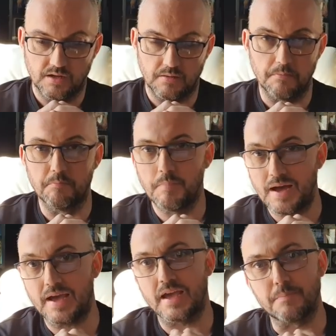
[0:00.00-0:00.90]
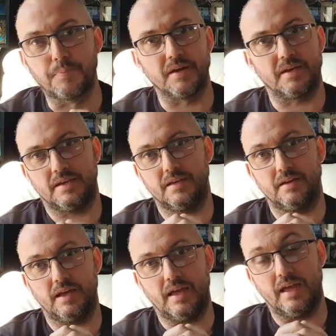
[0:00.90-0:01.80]
Maybe
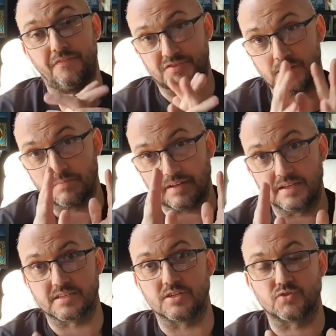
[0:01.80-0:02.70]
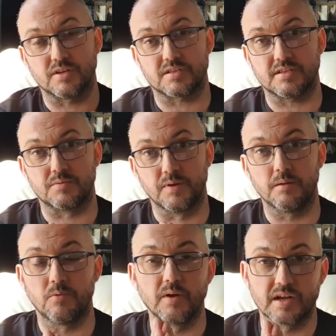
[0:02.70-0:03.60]
if somebody is interested, we are,
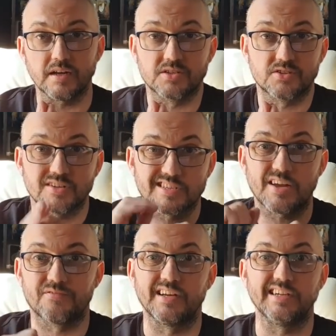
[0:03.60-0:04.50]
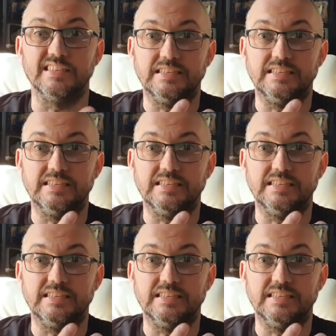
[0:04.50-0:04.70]
we're going to just have to